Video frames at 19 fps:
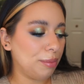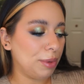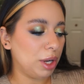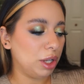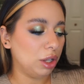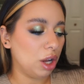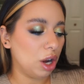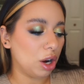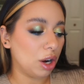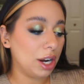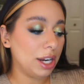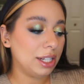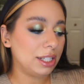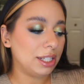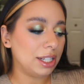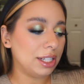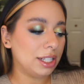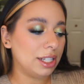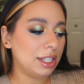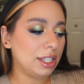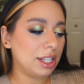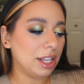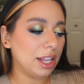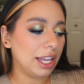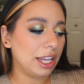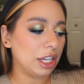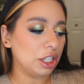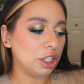Polaris. This is the
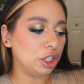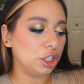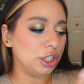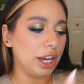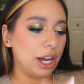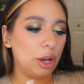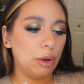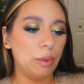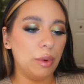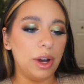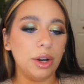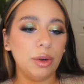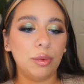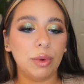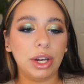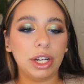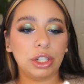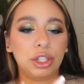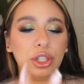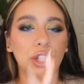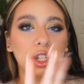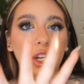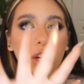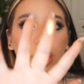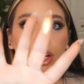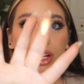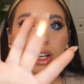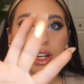like gel one, which
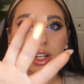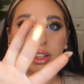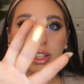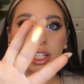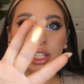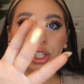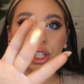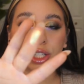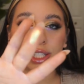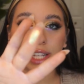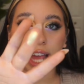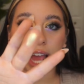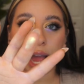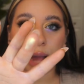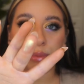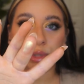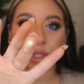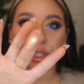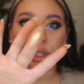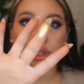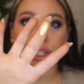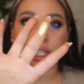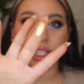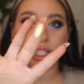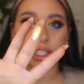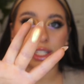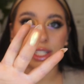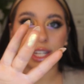this looks absolutely
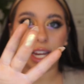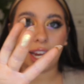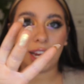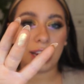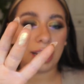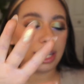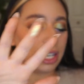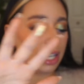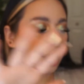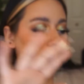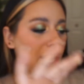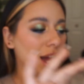insane.